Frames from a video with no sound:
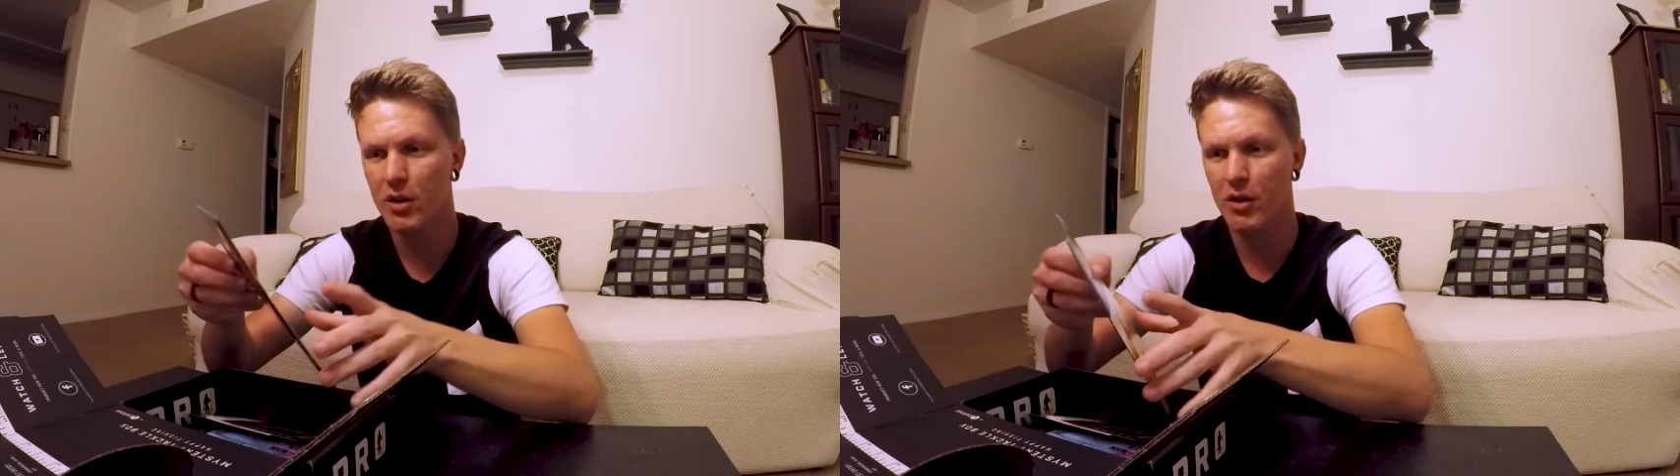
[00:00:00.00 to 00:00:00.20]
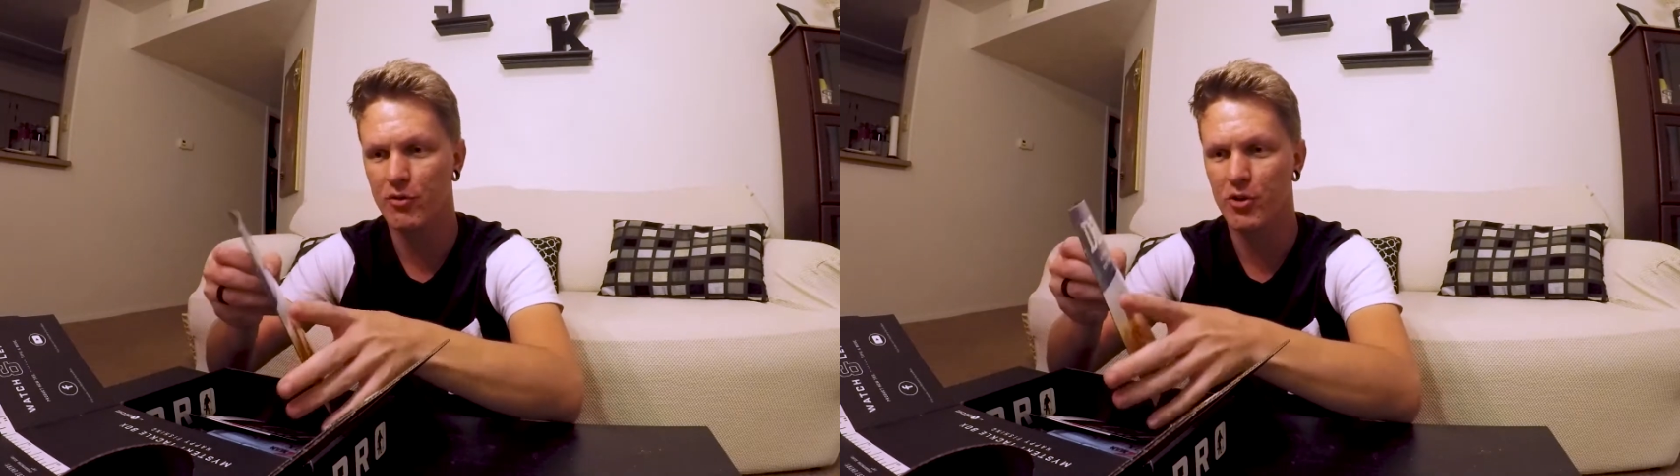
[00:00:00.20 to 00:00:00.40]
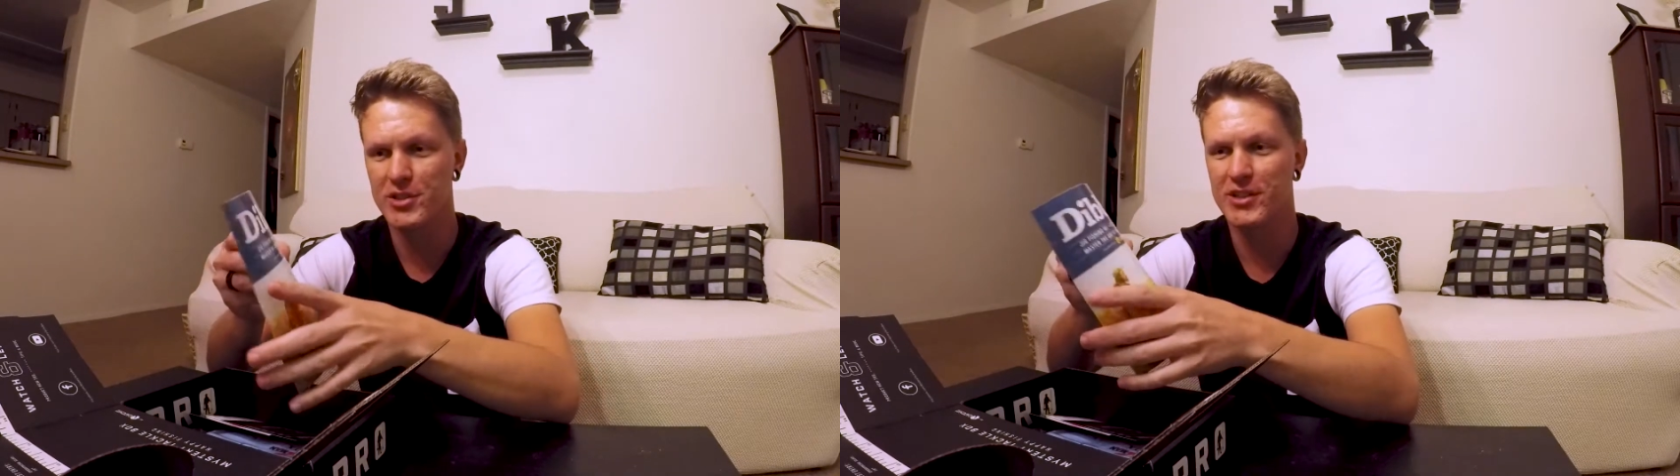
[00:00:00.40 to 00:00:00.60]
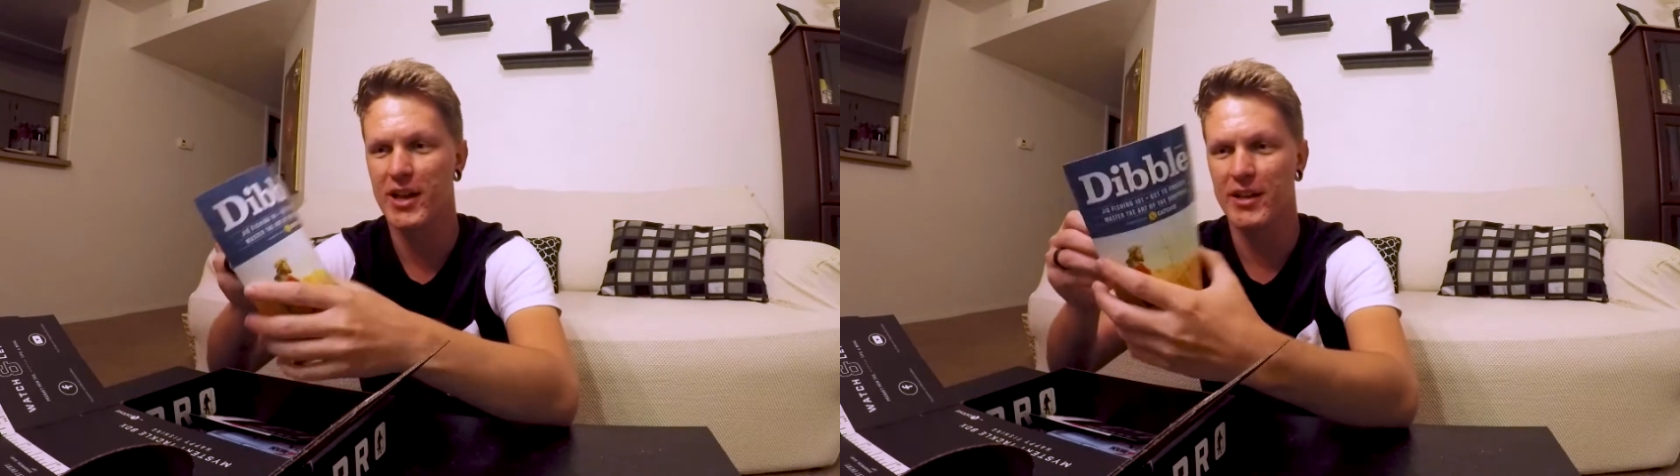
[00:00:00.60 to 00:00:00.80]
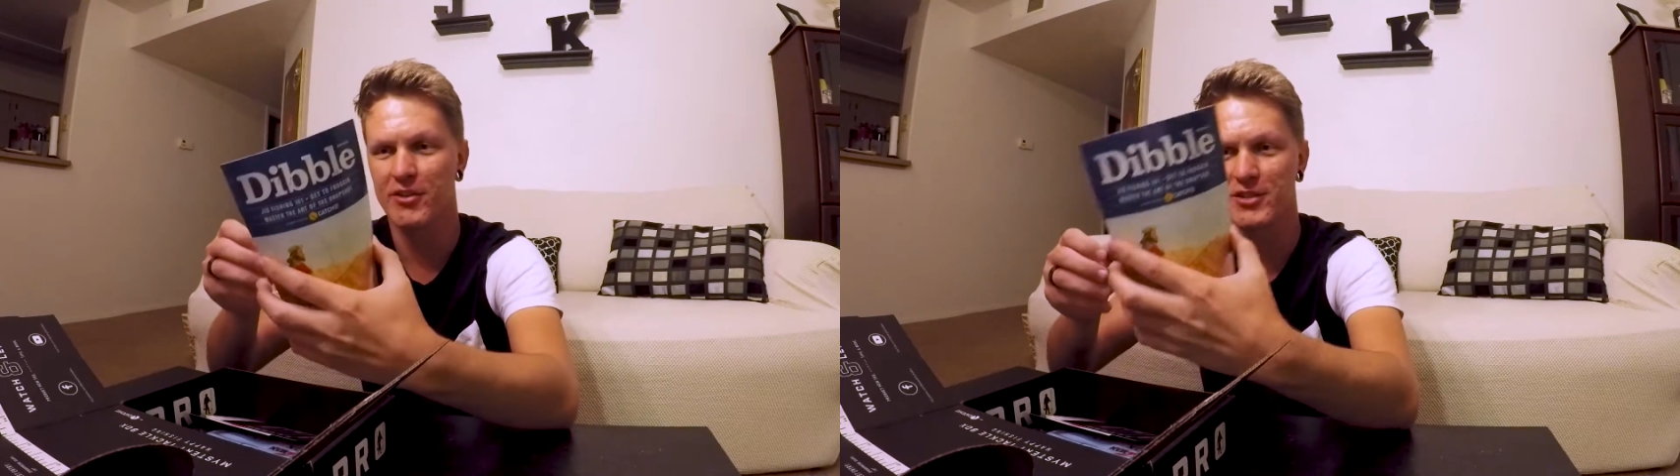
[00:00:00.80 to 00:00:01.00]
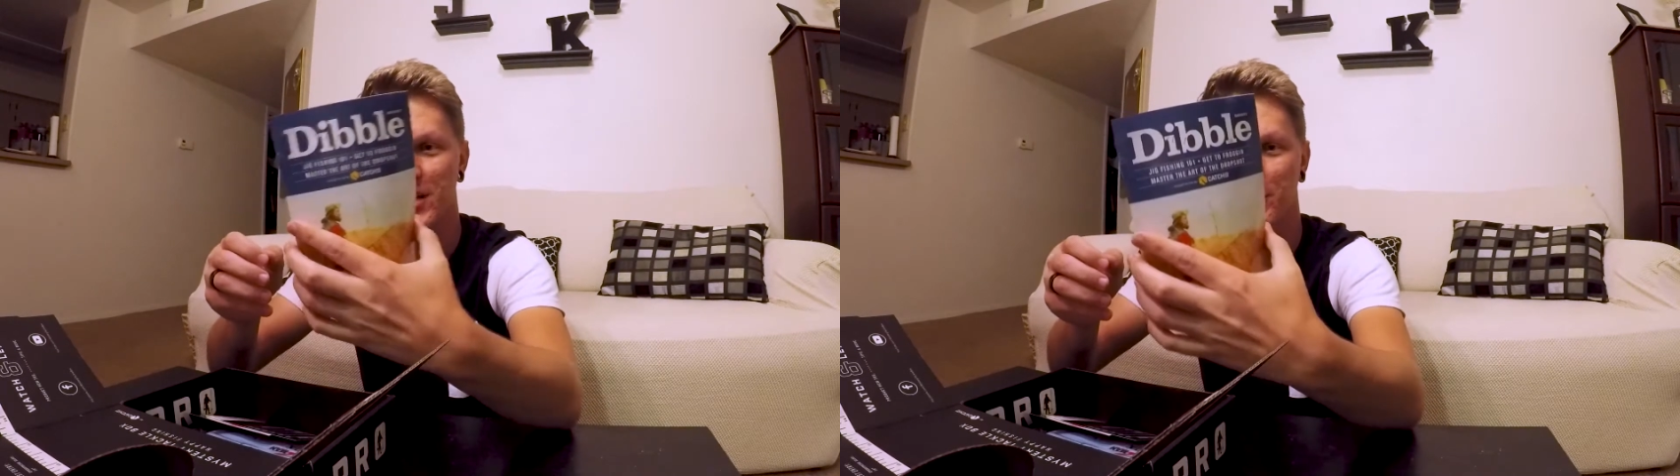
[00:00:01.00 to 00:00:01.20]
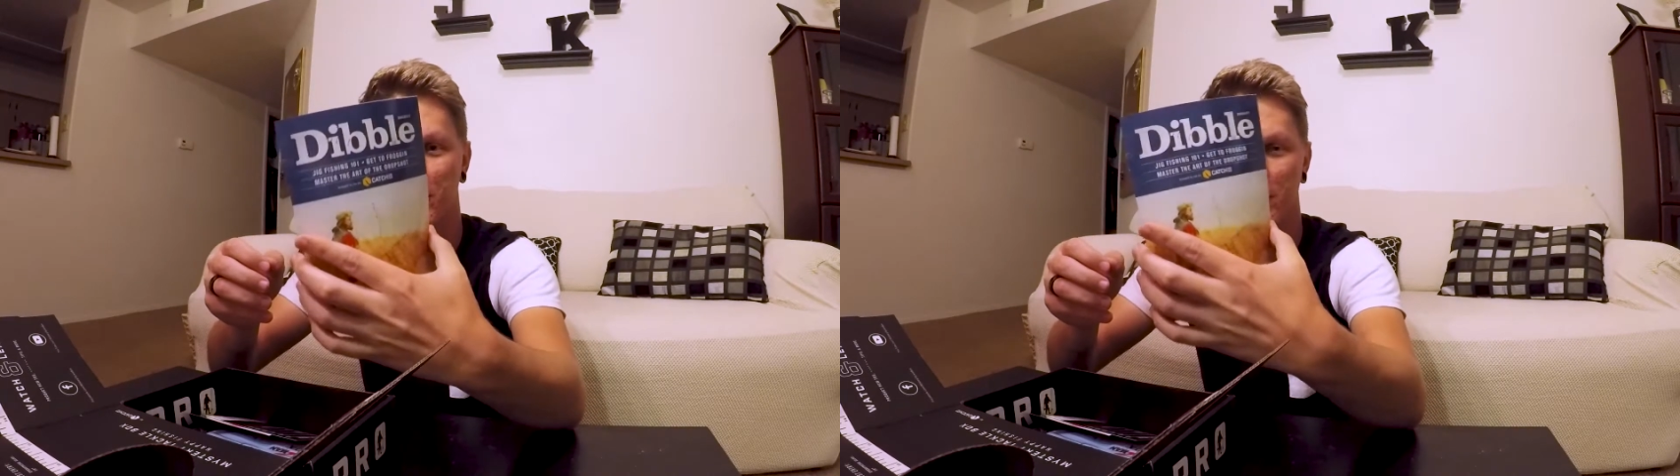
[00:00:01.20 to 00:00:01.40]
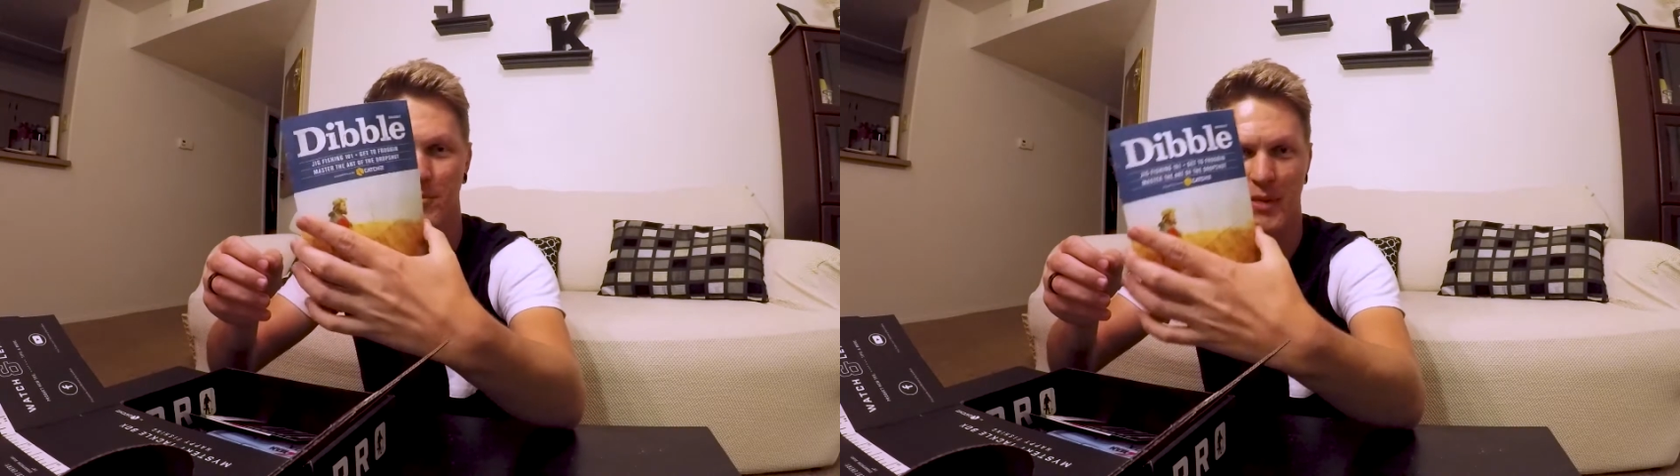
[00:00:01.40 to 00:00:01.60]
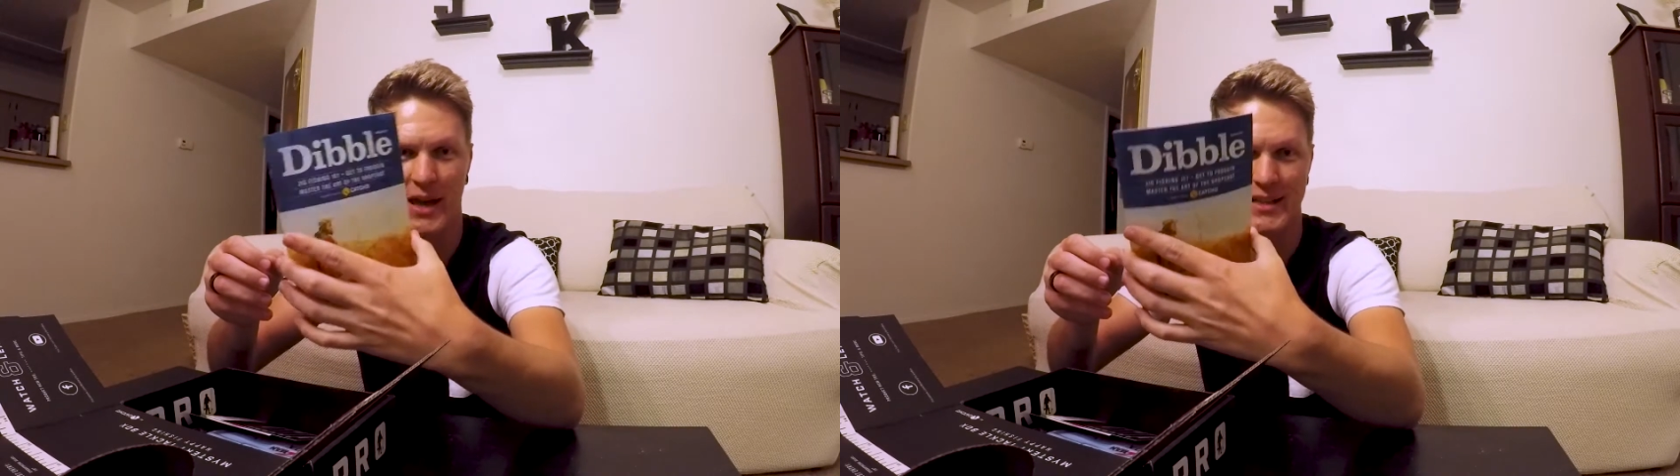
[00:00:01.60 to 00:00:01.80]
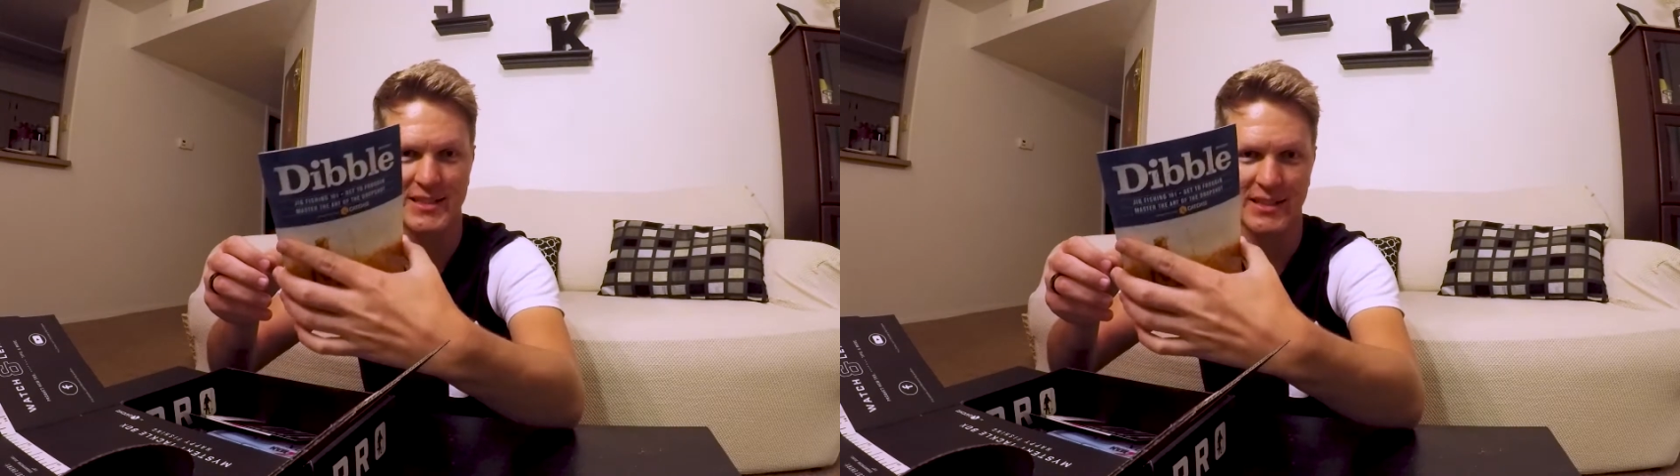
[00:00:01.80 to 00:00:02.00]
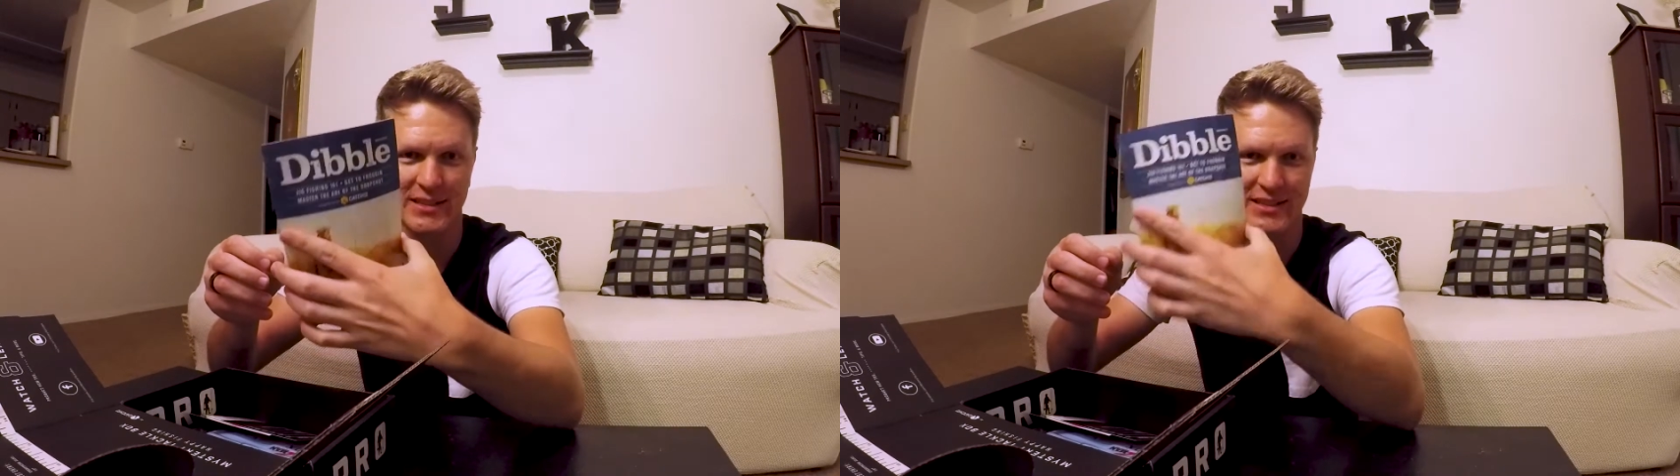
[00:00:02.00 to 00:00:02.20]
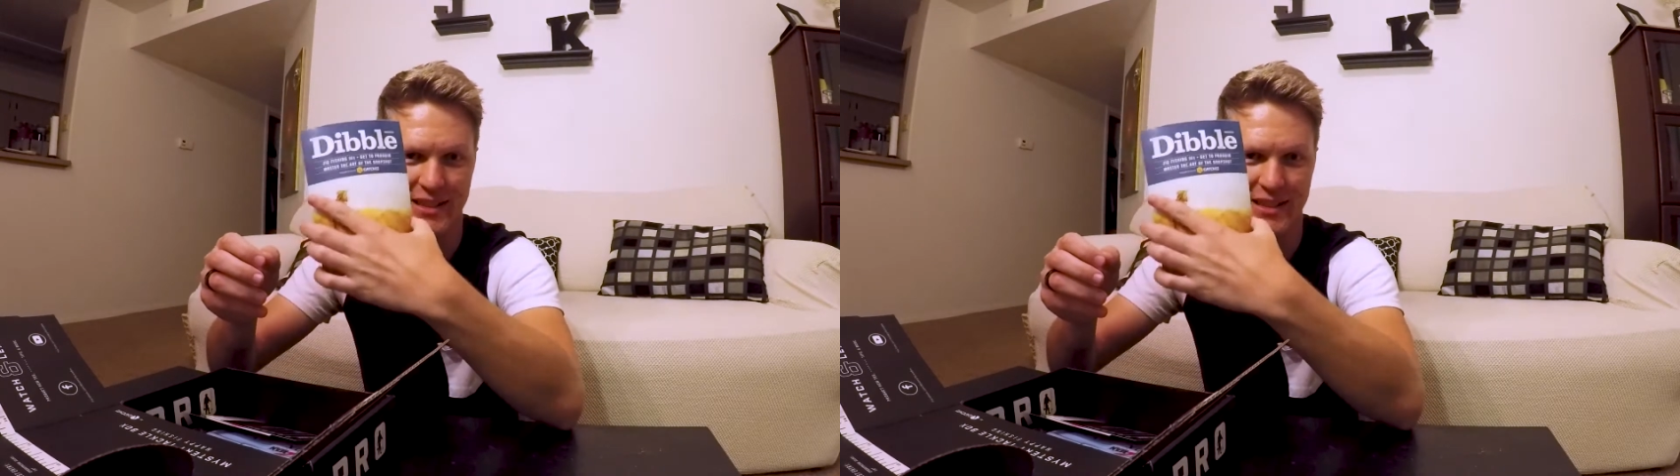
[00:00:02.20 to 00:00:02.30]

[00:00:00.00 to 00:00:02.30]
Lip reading: of course, you got your Dibble magazine.